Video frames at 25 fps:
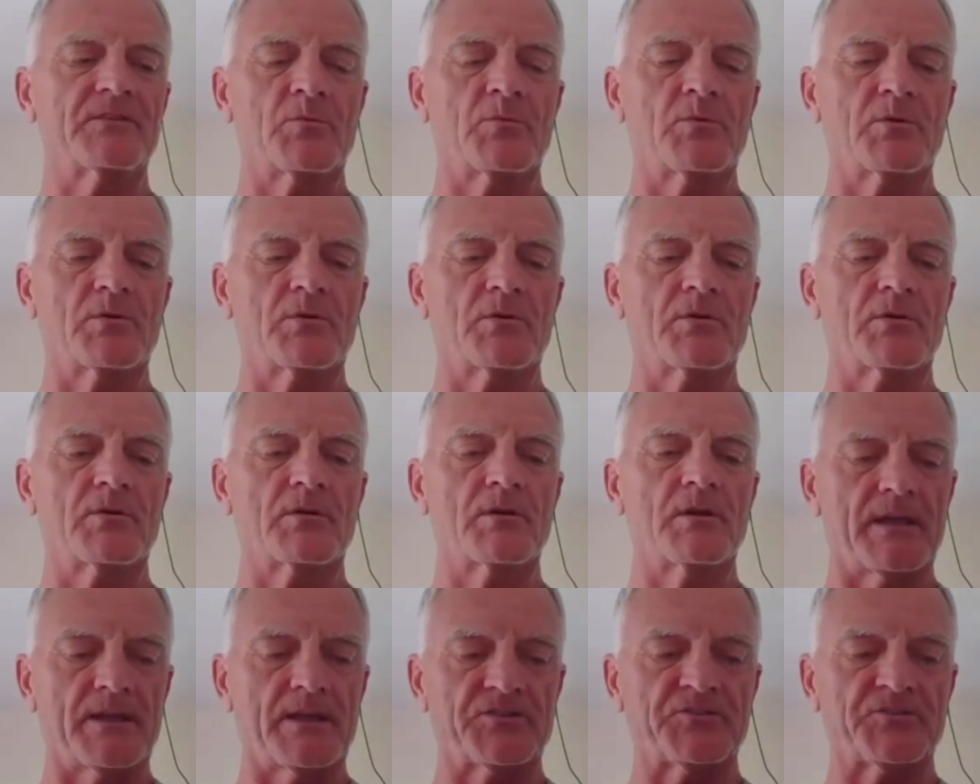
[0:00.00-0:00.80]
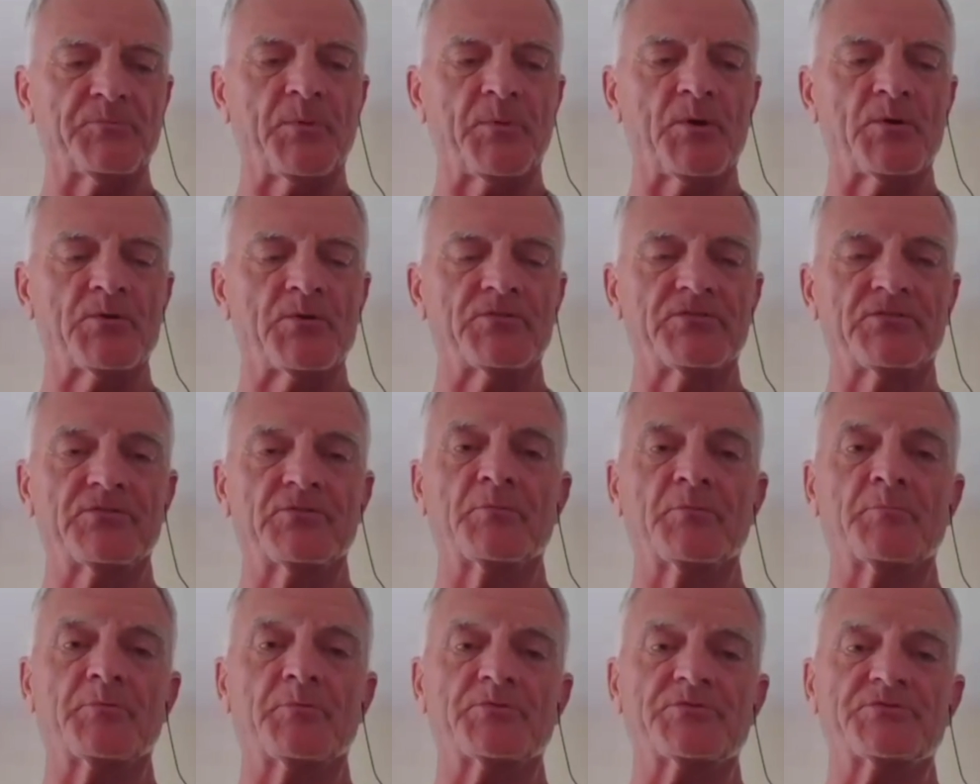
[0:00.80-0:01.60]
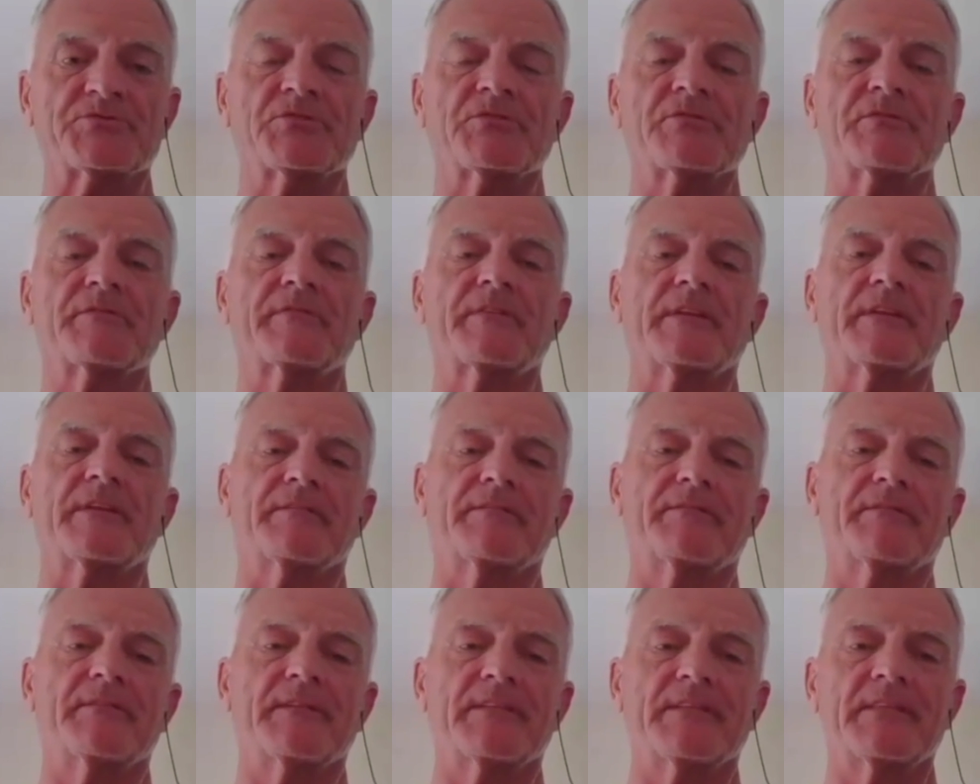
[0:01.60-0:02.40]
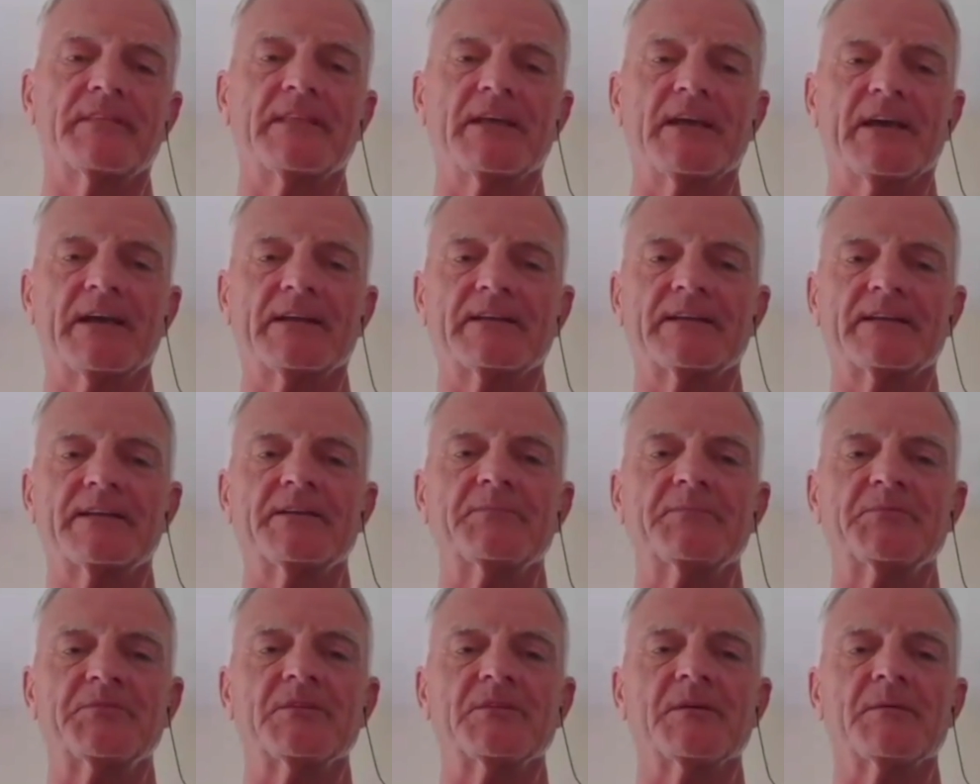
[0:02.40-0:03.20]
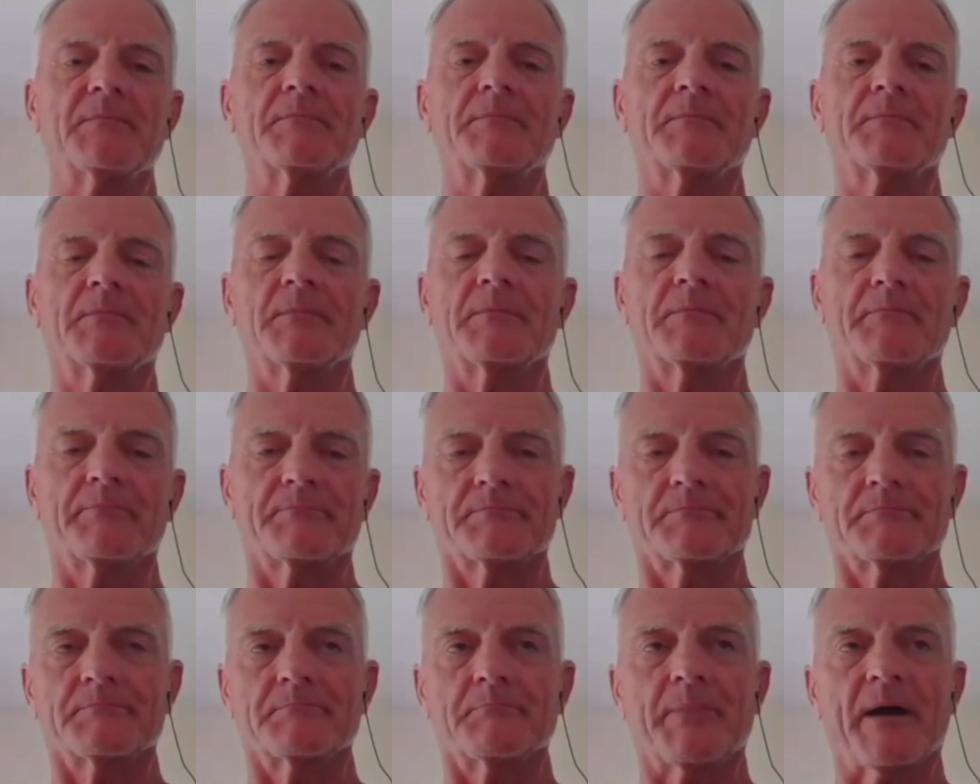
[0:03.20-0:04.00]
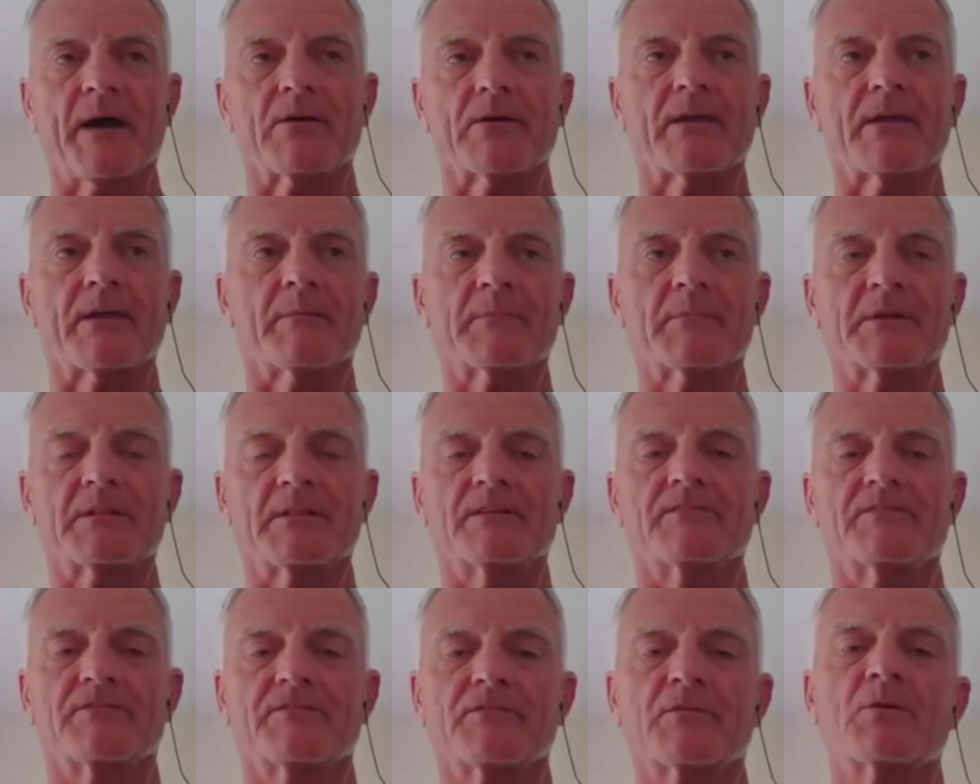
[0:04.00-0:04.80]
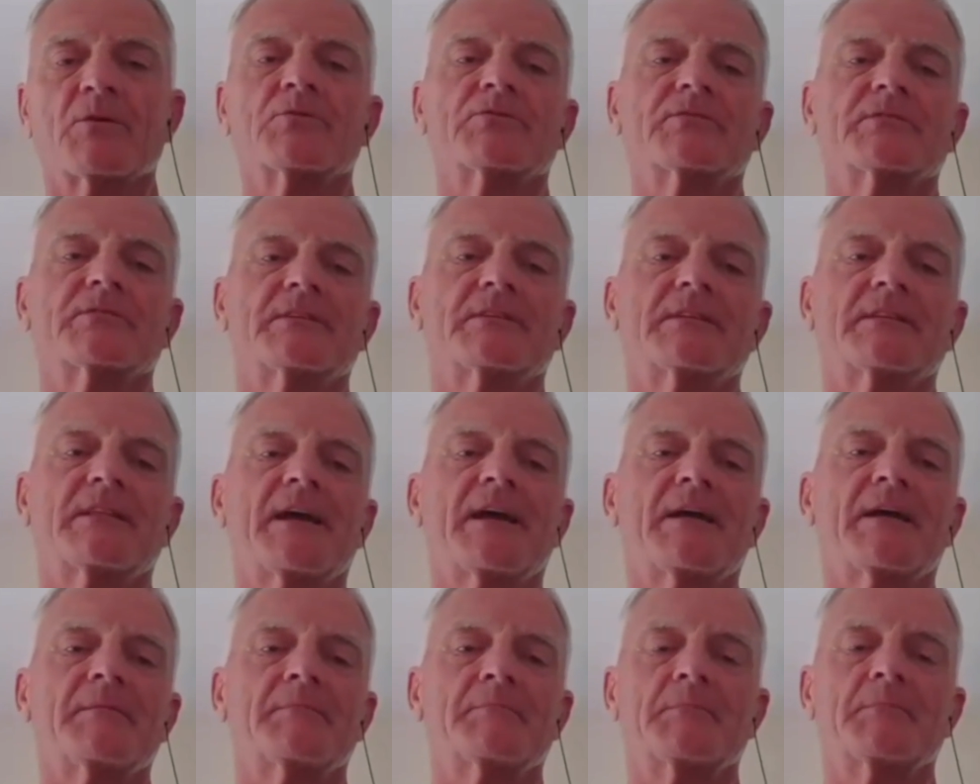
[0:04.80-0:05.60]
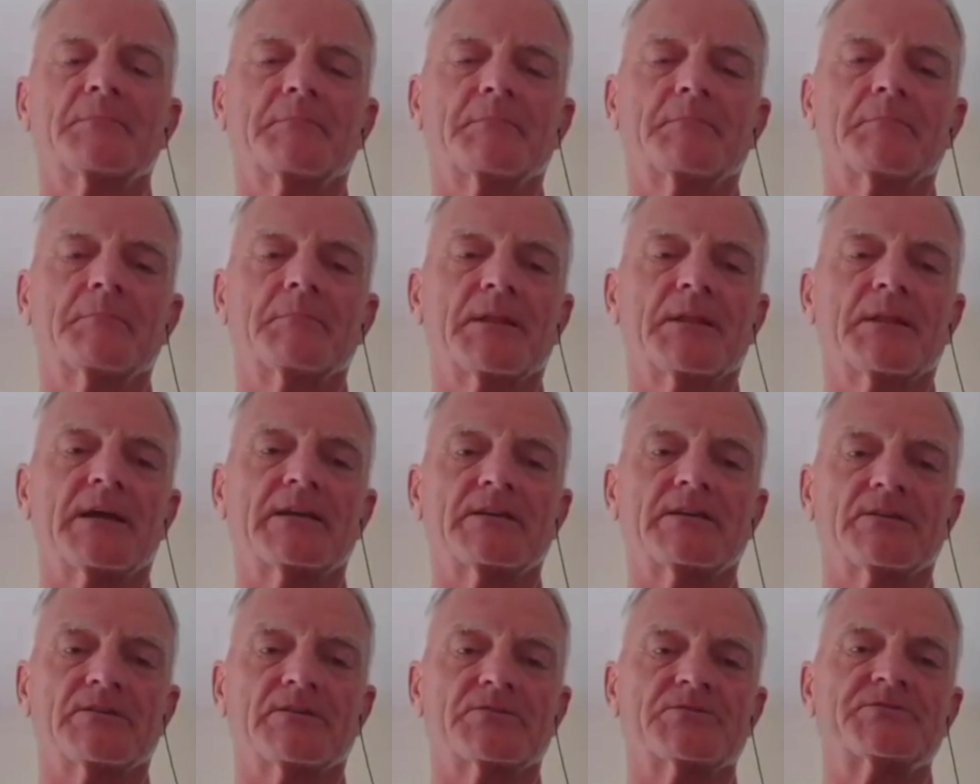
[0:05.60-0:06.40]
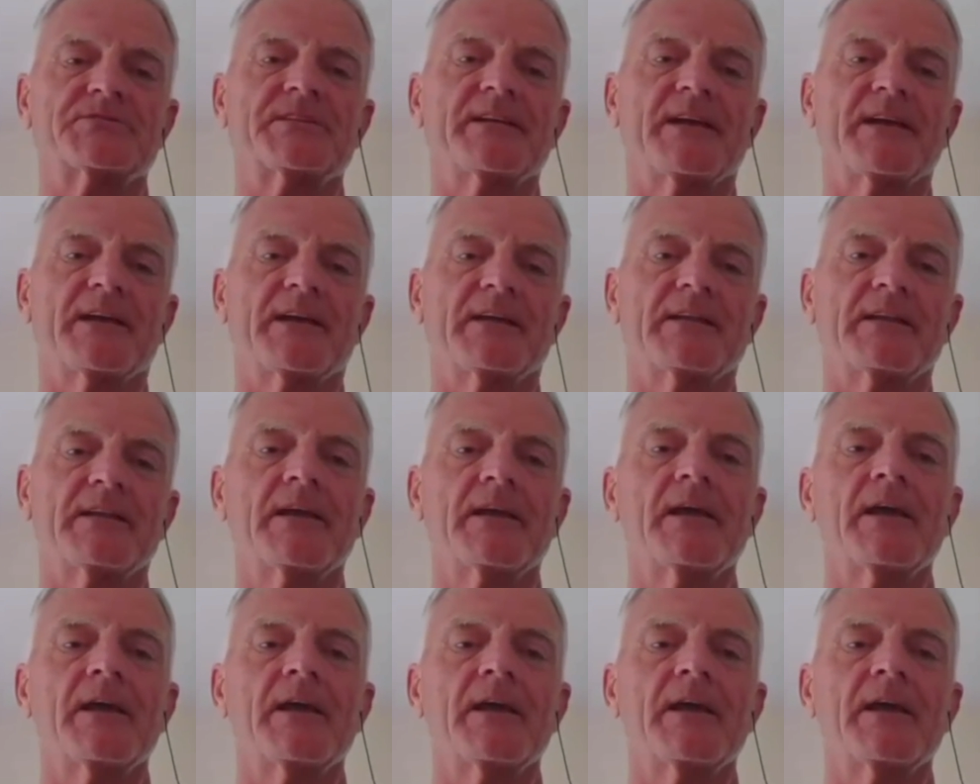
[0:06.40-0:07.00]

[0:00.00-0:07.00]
were exposed to a preservative that keeps them biochemically frozen in that molecular state.